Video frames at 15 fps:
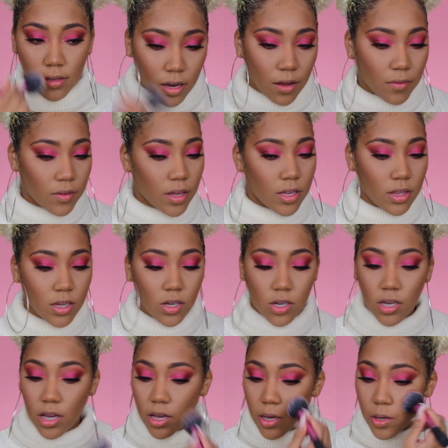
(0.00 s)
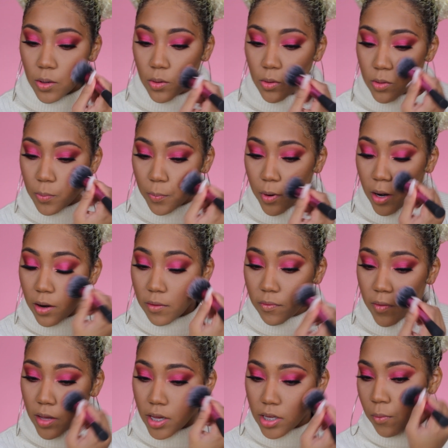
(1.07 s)
And I feel like this shade goes
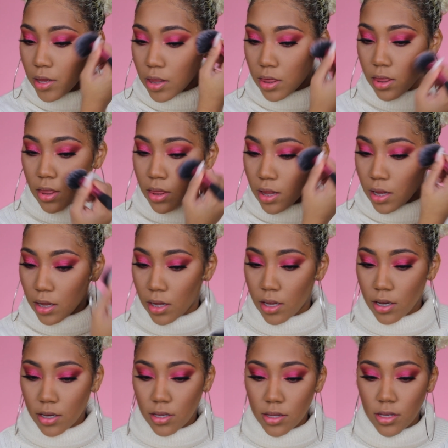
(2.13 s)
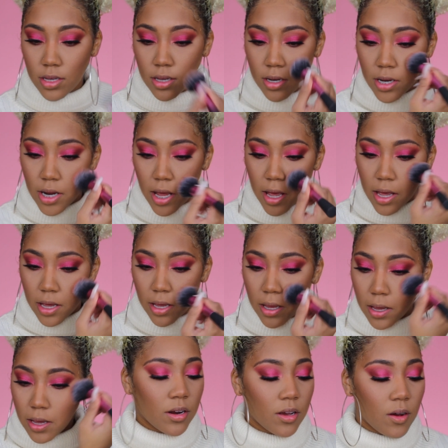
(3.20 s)
perfect with the look today.
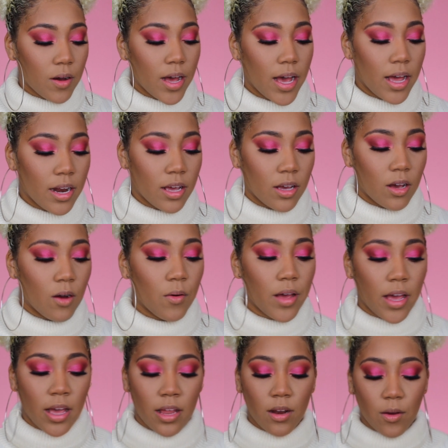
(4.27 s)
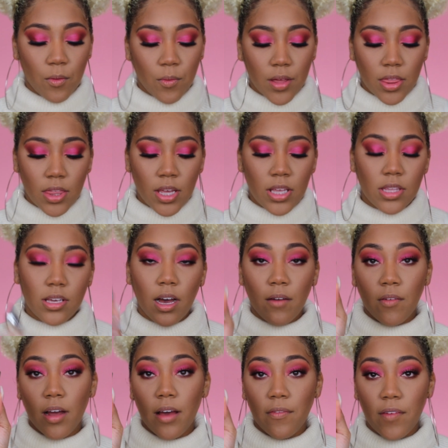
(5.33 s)
I'm going to go ahead and go in with these
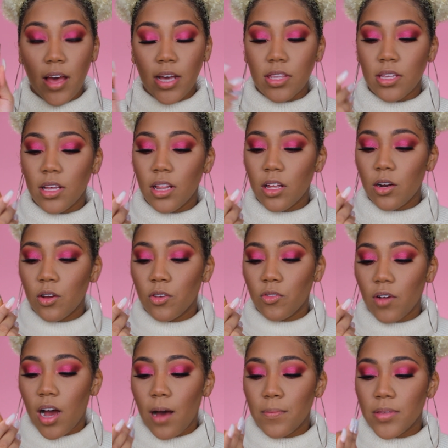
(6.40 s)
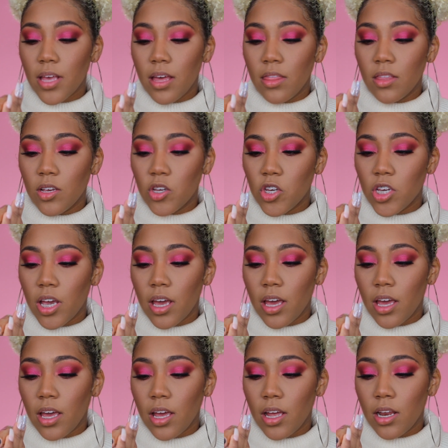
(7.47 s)
Cover FX glitter drops in the
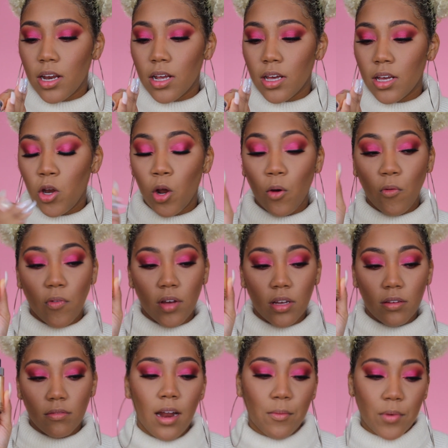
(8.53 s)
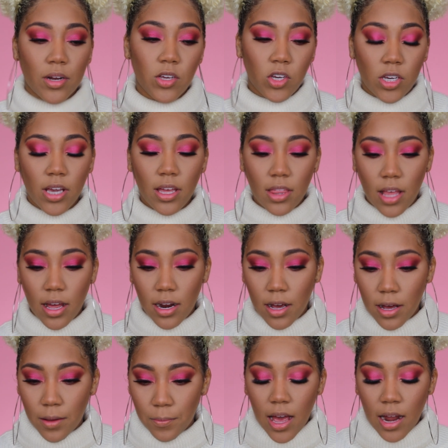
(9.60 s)
shade Nova. I'm going to shake that
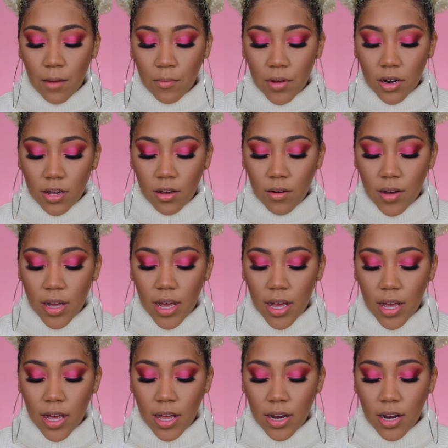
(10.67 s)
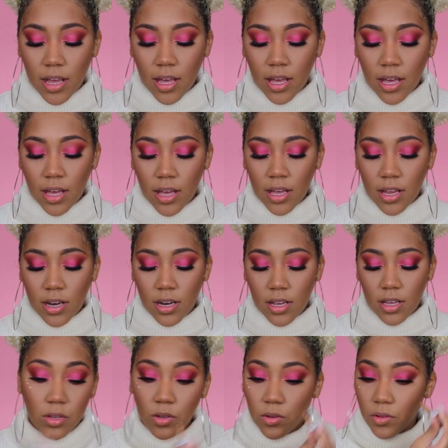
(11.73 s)
up, and I'm going to go ahead and
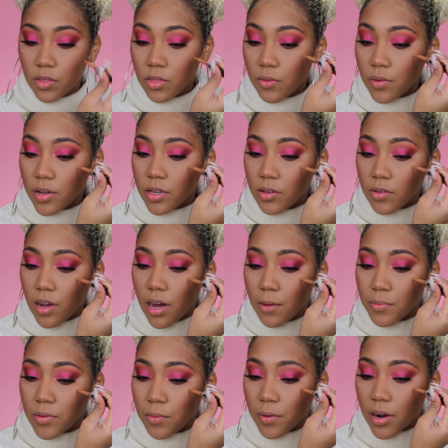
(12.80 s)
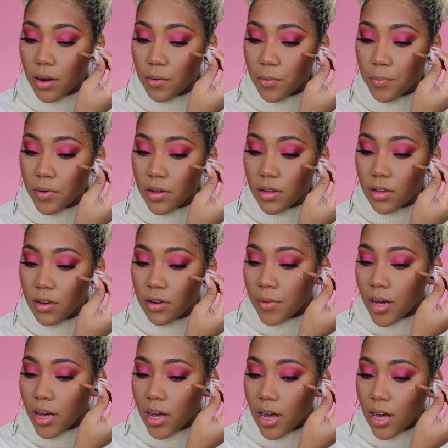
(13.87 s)
put 3 drops where I will put
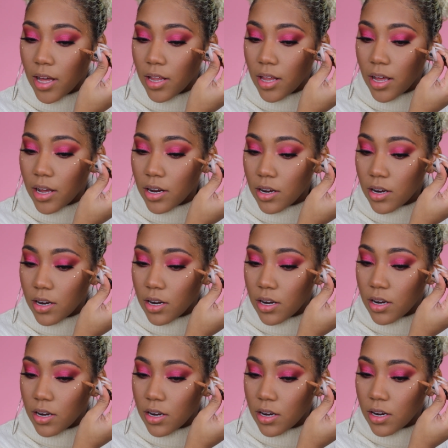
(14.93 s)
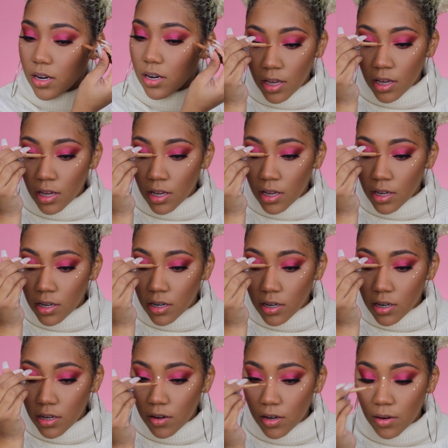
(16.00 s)
my highlighter
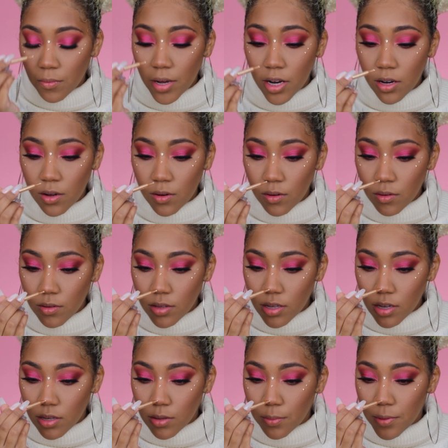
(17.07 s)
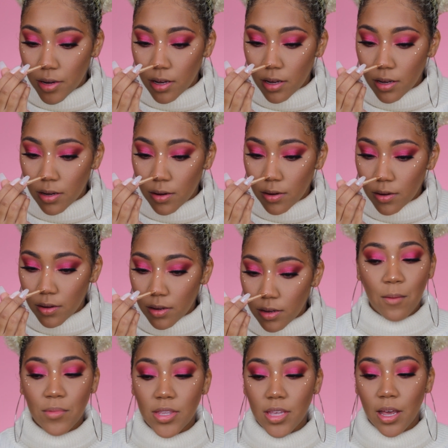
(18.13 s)
and on my nose as well.
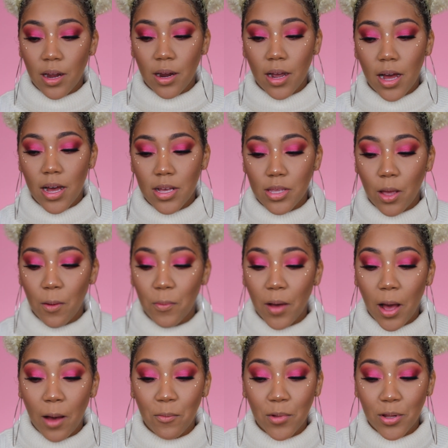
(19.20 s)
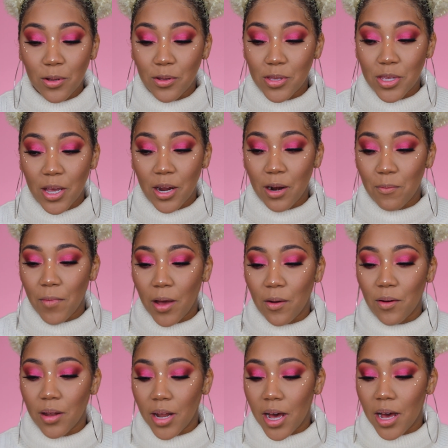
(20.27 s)
I'm scared, guys. I'm a little scared, I'm not
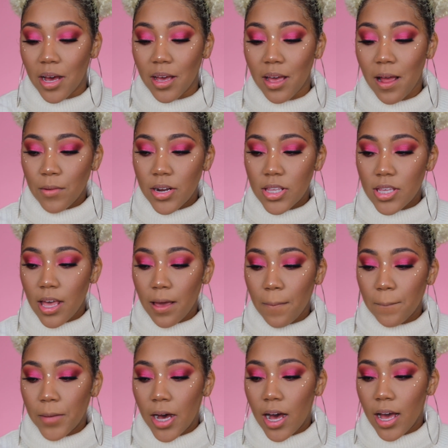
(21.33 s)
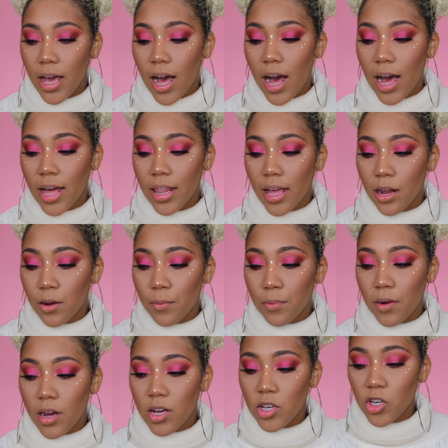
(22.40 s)
going to lie. I'm going to take my highlighter
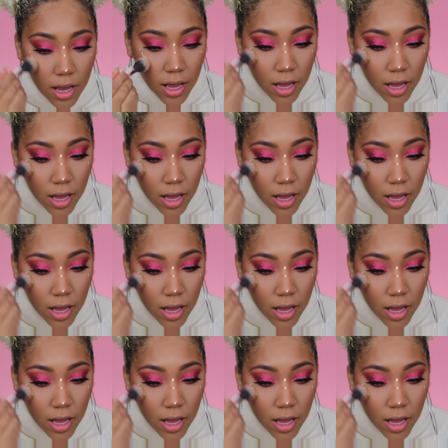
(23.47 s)
brush.